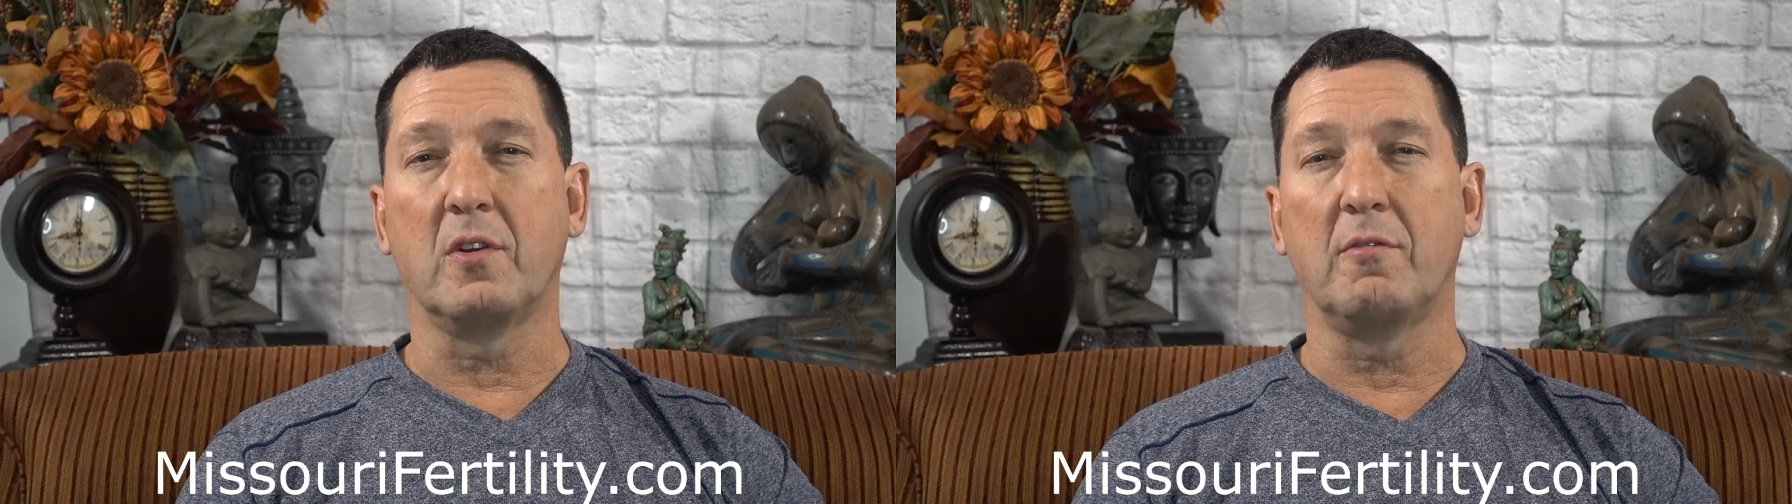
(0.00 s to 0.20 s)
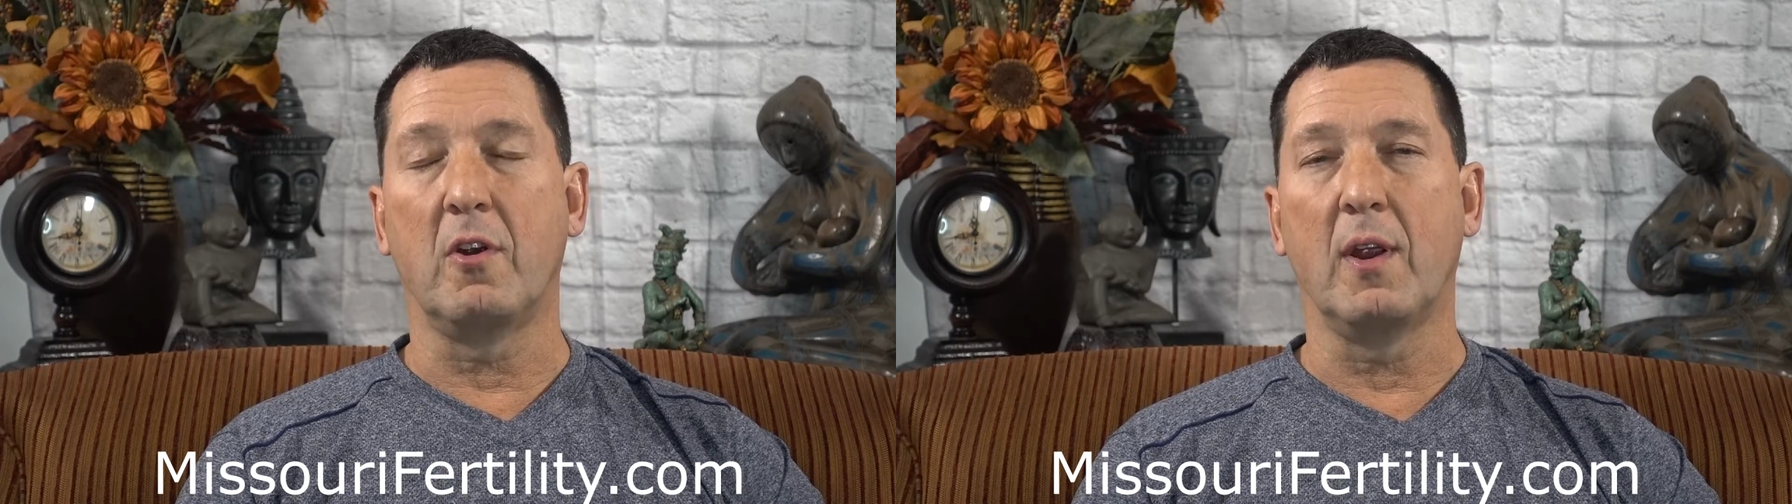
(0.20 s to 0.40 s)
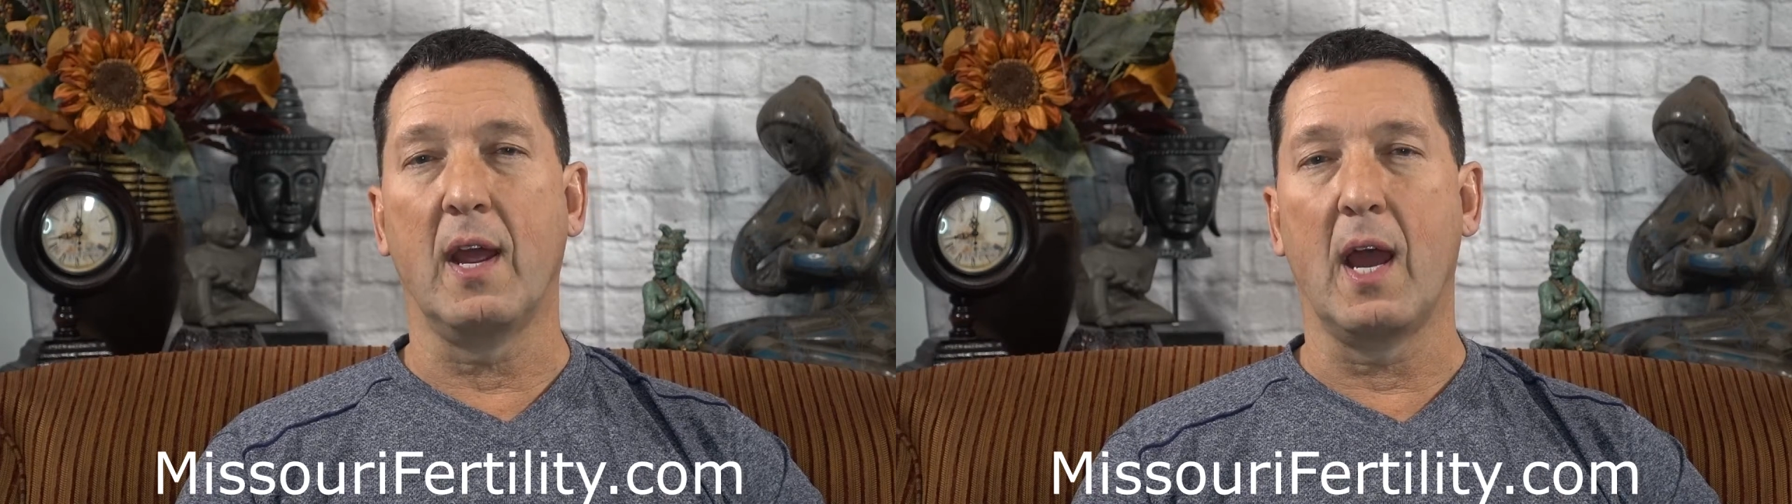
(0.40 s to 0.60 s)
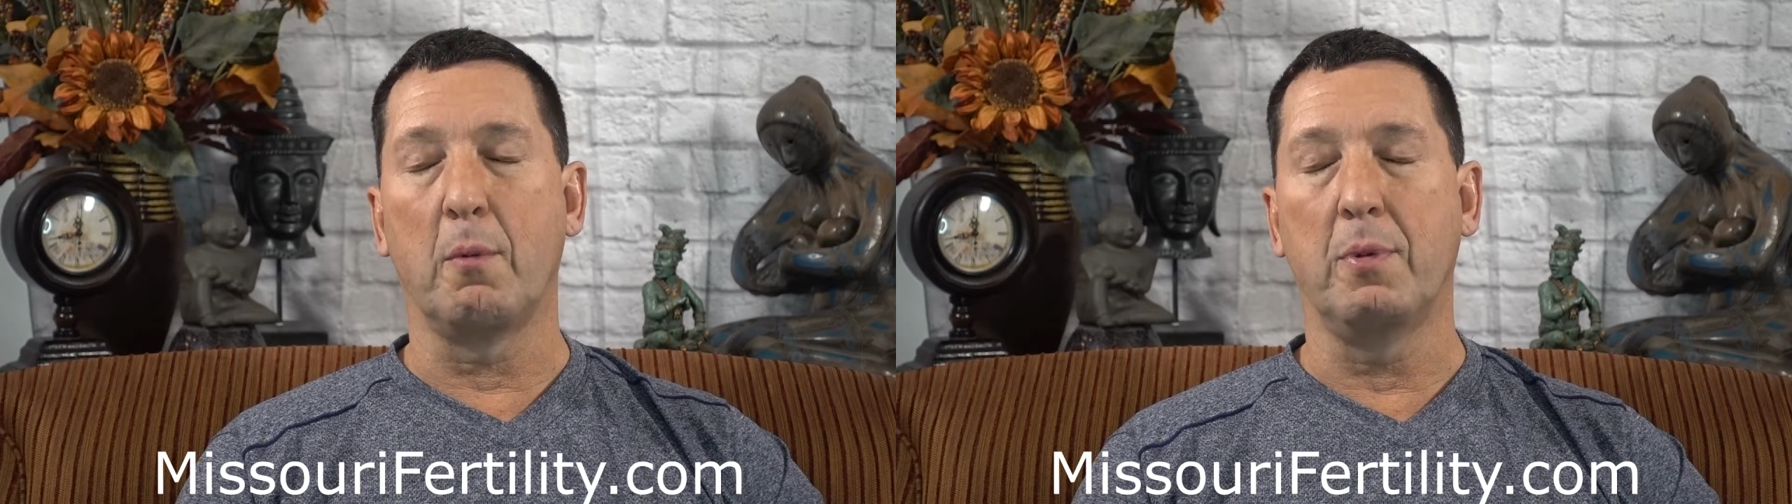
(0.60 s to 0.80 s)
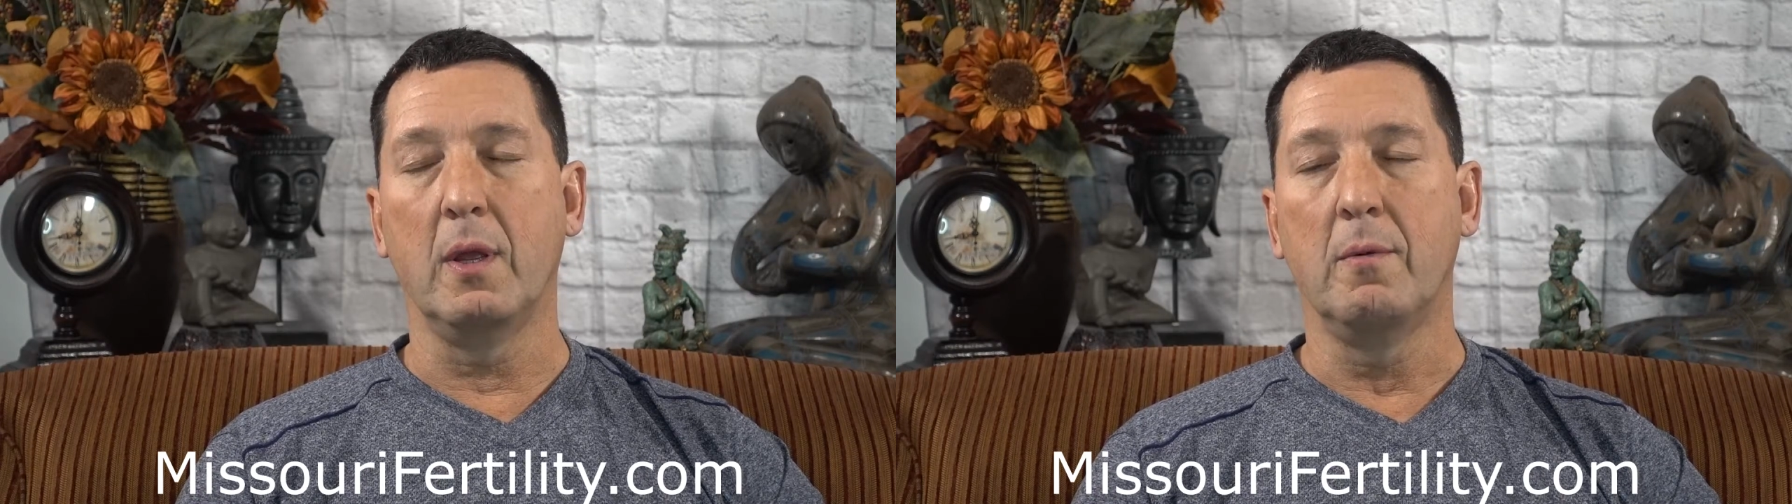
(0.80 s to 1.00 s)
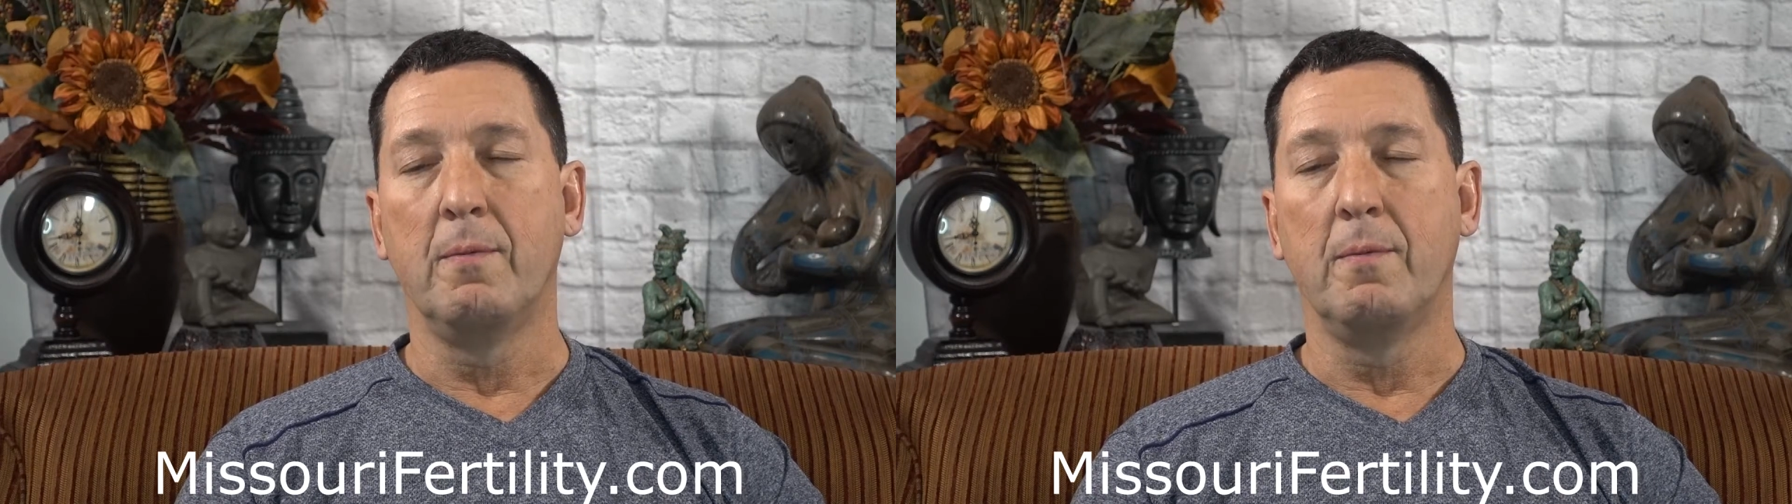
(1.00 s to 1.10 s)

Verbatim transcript: uh, very happy.